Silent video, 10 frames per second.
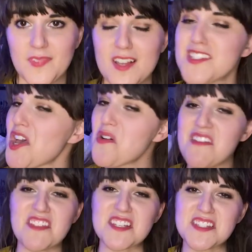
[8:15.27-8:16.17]
So
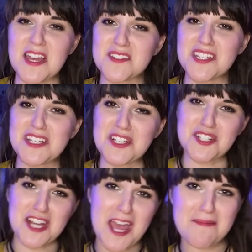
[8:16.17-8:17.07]
if this sounds like your
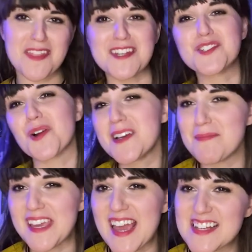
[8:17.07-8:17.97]
jam, then join
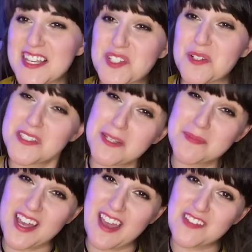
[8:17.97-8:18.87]
me as I do a deep
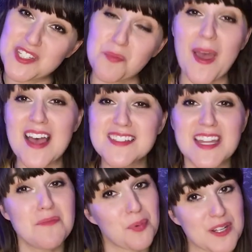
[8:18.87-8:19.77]
dive into past
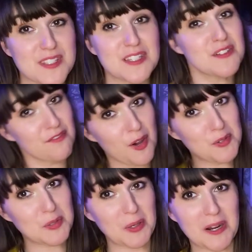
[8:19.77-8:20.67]
and present
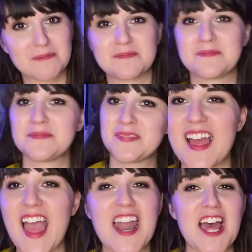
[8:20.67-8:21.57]
folklore.
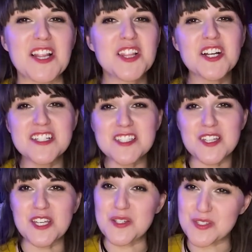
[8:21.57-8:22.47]
And I look into
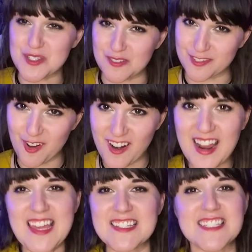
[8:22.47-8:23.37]
the uses of lore
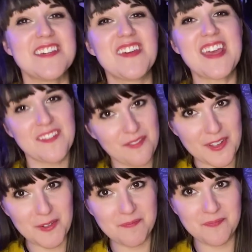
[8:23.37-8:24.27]
in TV and
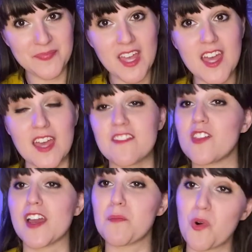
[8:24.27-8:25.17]
film. If you
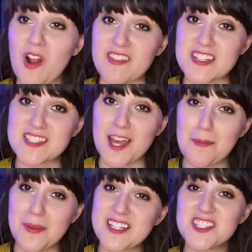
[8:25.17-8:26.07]
like more on this
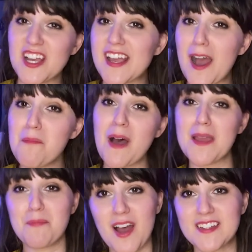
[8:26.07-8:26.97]
topic, check out my
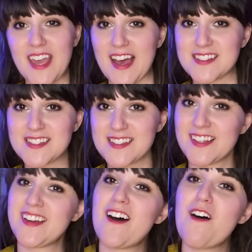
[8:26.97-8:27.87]
podcasts,
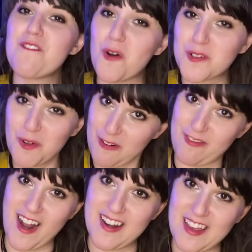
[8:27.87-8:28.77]
Folklore
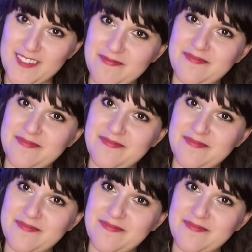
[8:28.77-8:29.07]
Friday.